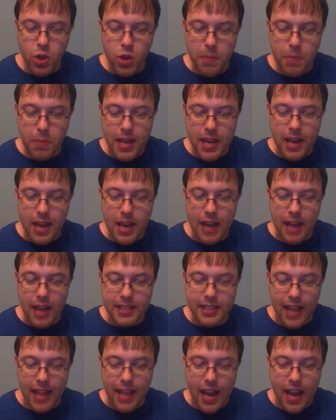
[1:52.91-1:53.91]
to be
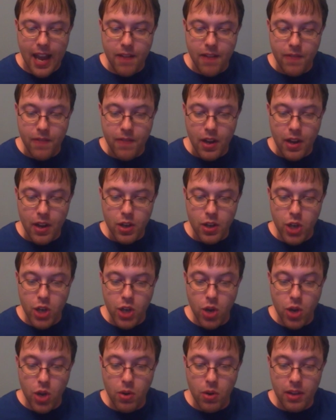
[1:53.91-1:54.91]
a slave
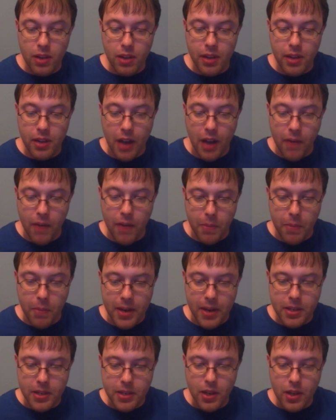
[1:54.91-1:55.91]
to the
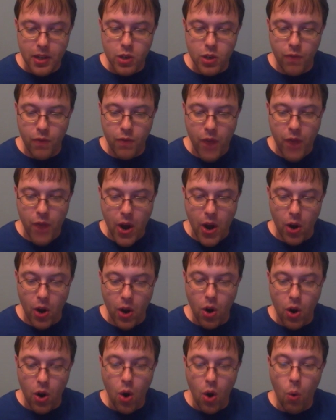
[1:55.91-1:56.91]
government to
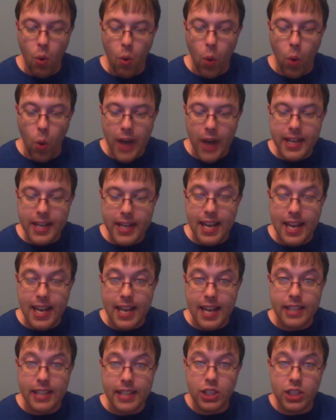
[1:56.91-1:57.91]
fear what
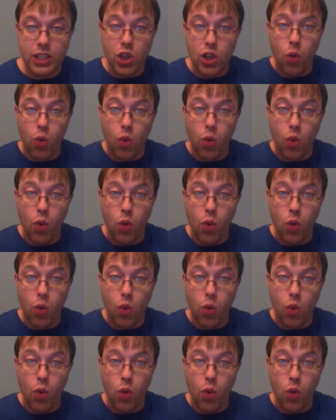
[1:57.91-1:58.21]
is